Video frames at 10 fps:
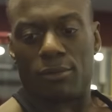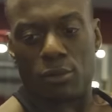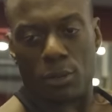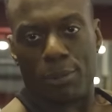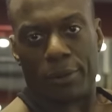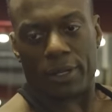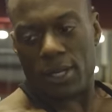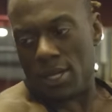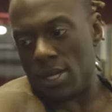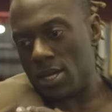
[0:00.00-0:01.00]
So when you're pulling,
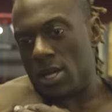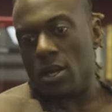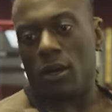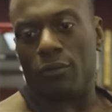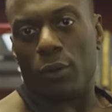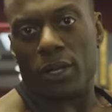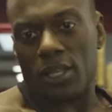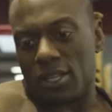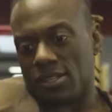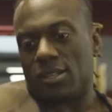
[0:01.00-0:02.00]
avoid
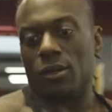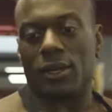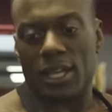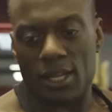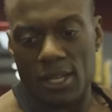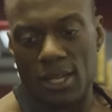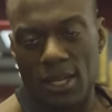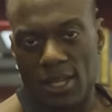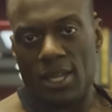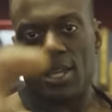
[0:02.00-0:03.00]
this. So again,
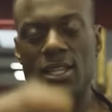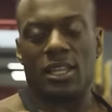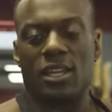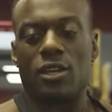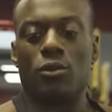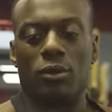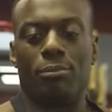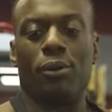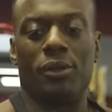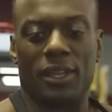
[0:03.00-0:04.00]
the cue where I'm
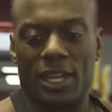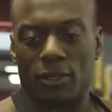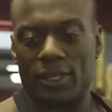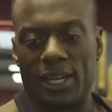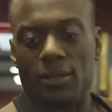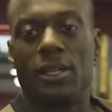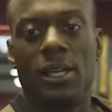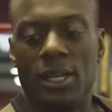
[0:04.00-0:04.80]
pulling the handle down.